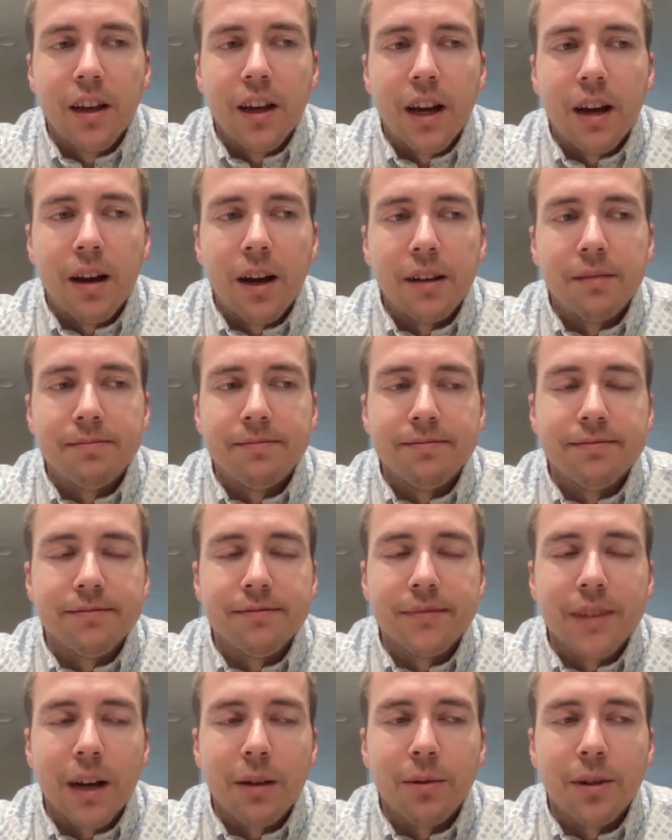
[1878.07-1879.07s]
I
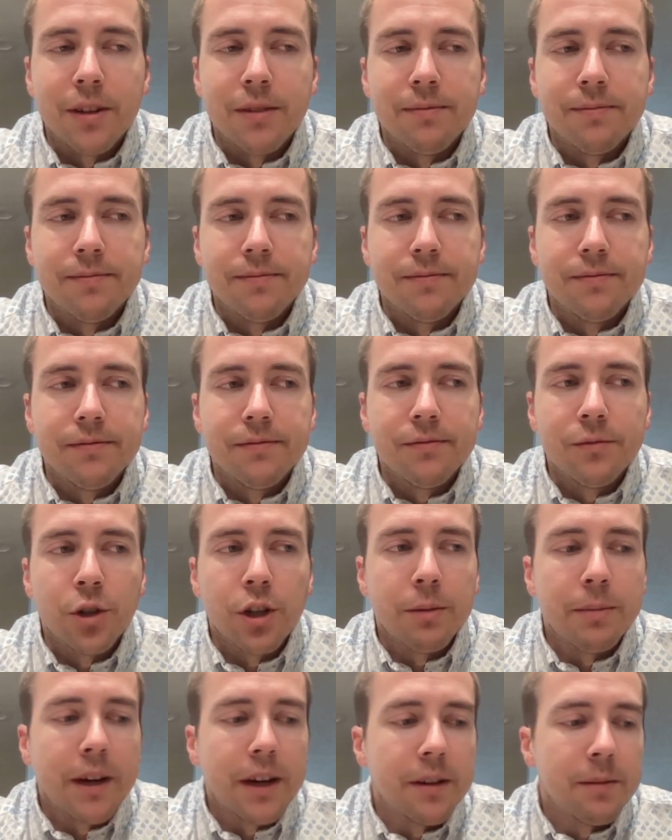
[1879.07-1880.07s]
wouldn't
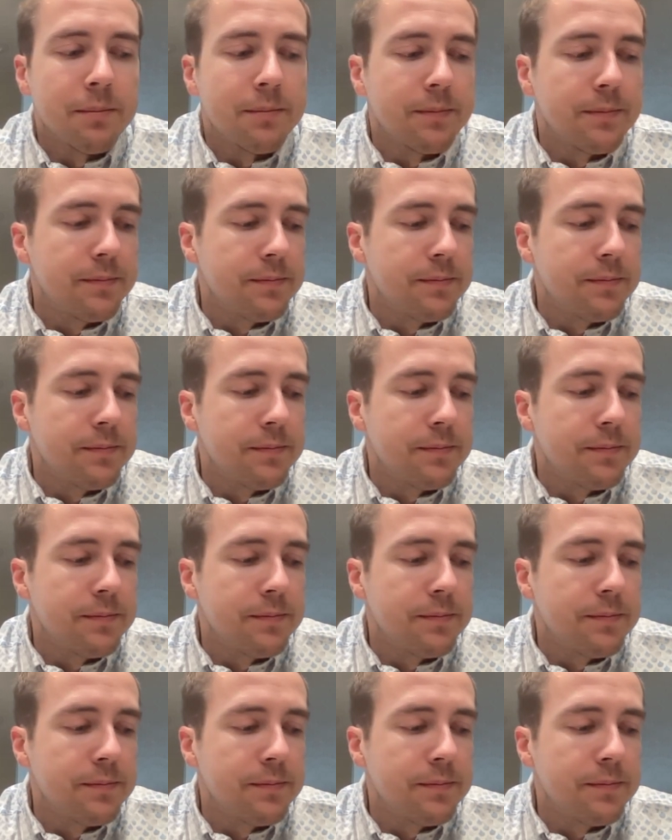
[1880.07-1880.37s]
worry about them.